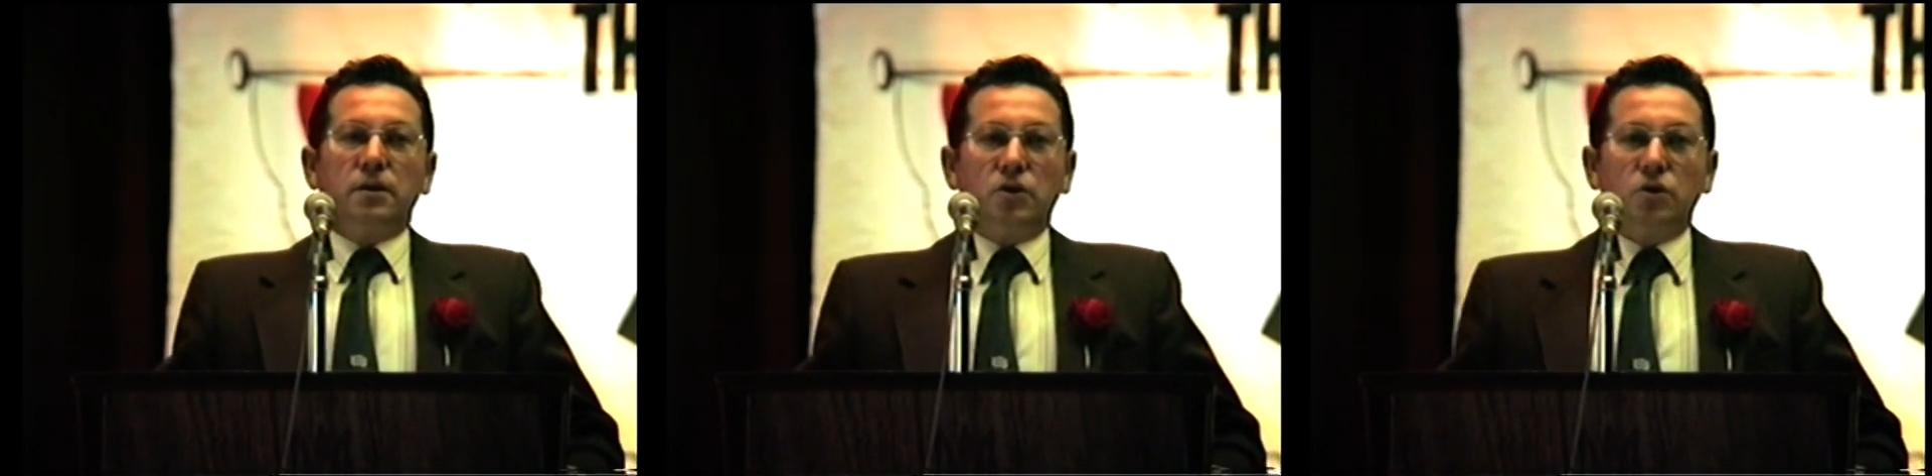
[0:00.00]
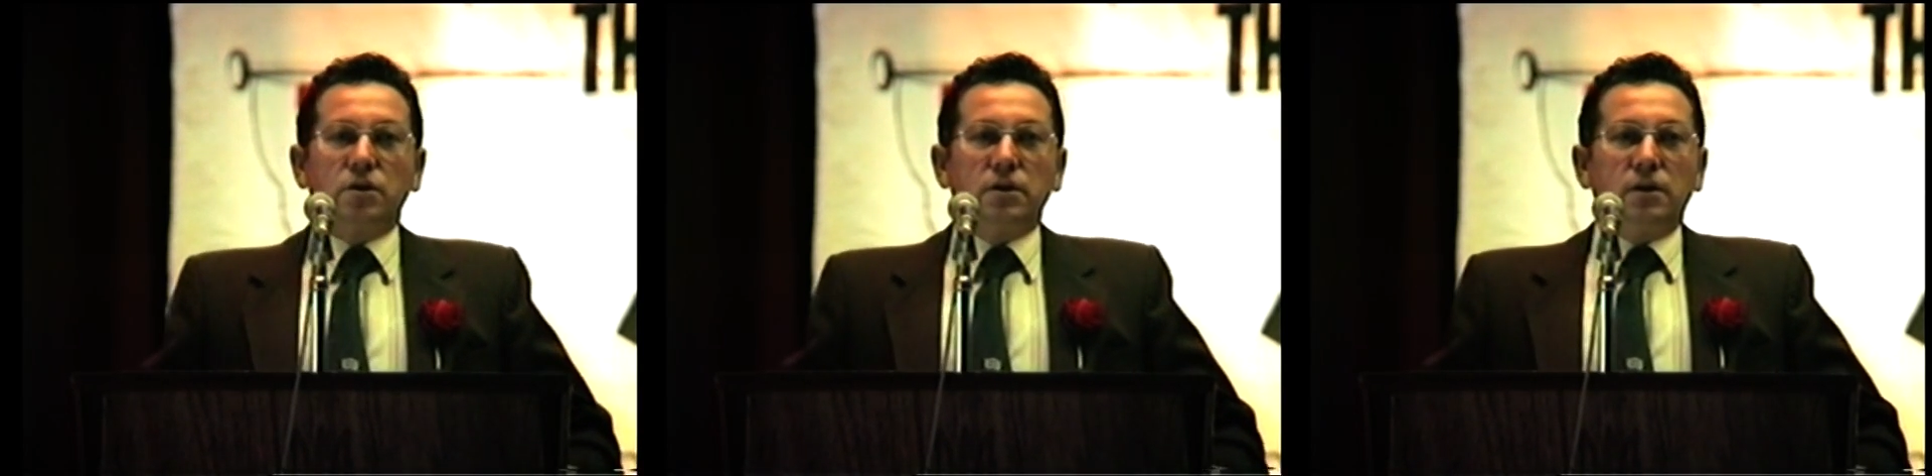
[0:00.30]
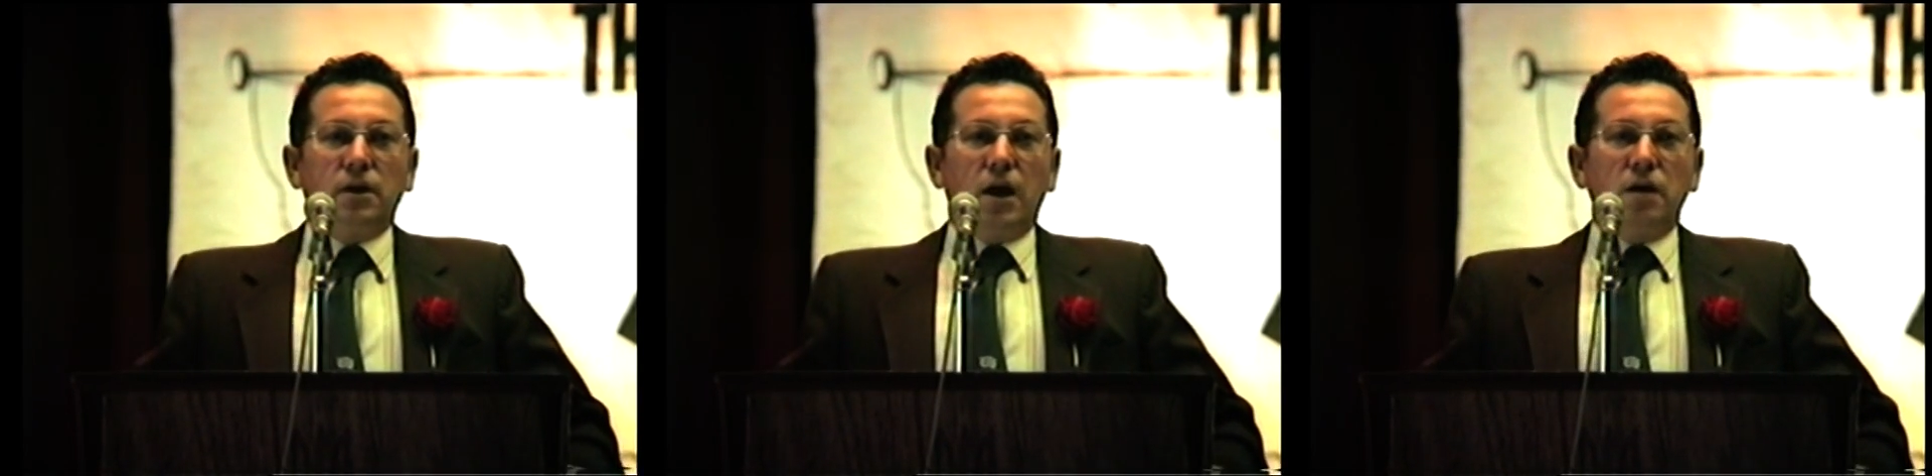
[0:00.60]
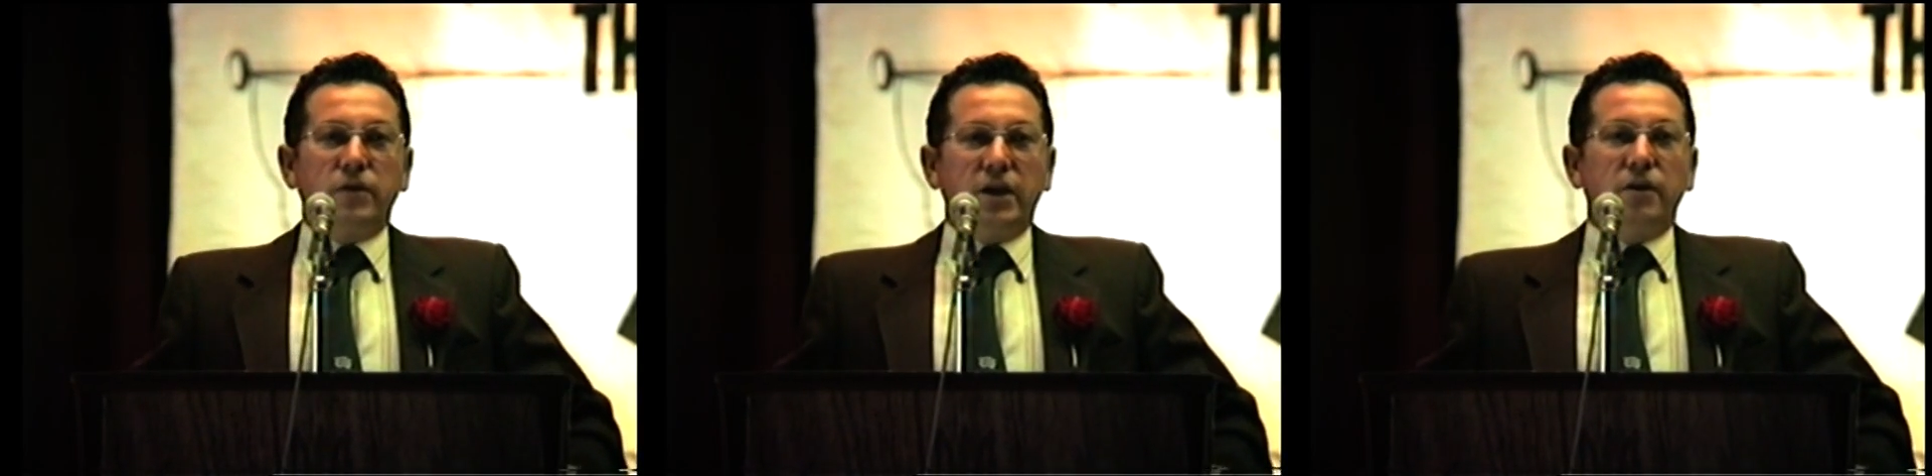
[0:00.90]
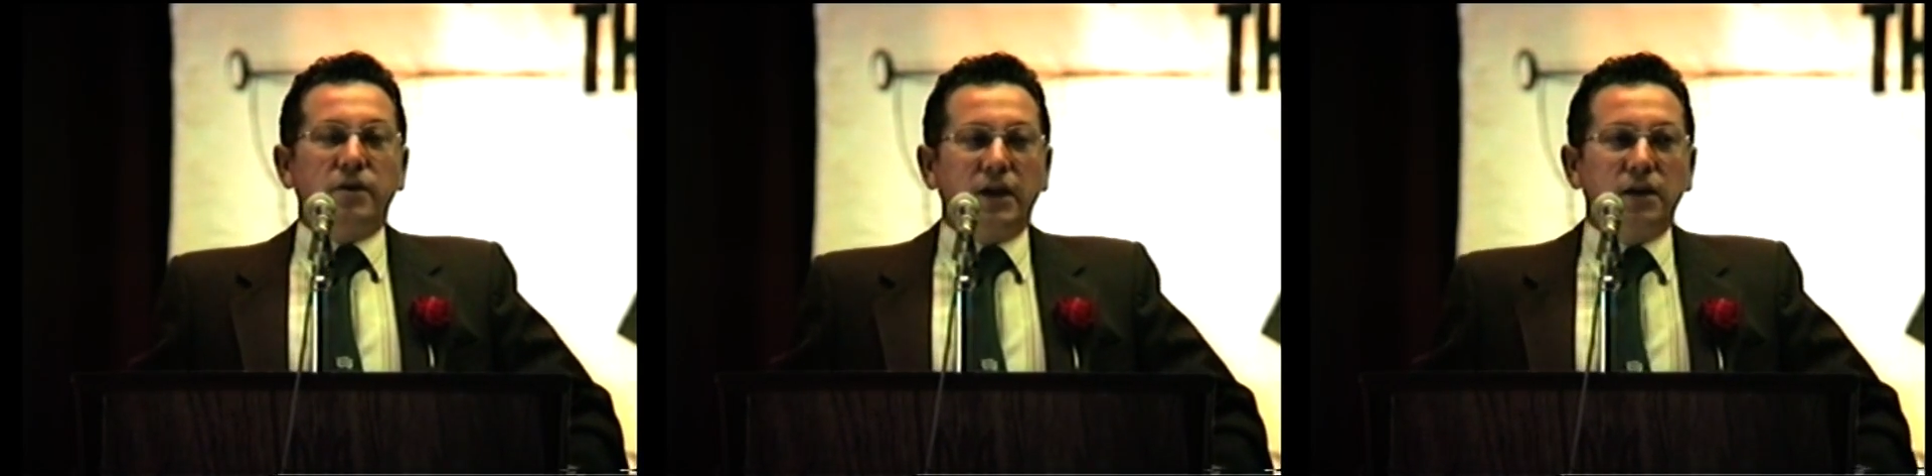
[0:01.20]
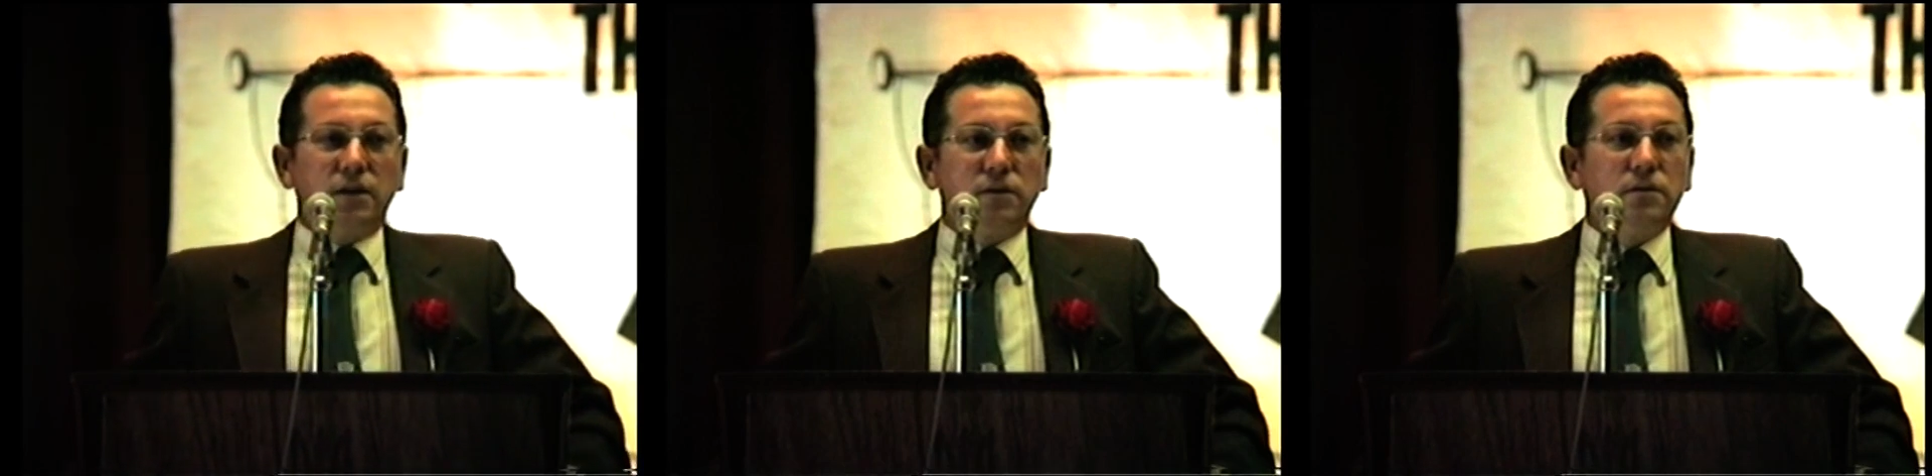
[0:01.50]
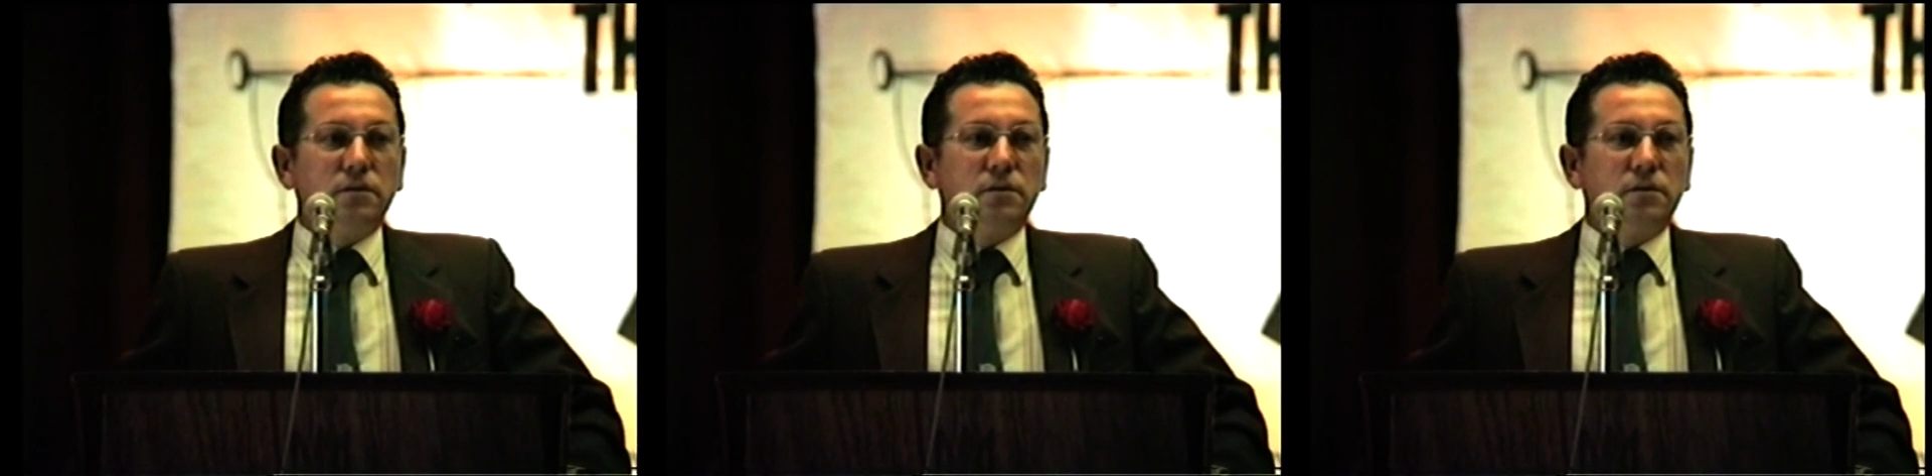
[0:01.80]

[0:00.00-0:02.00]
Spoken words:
look, over here in England,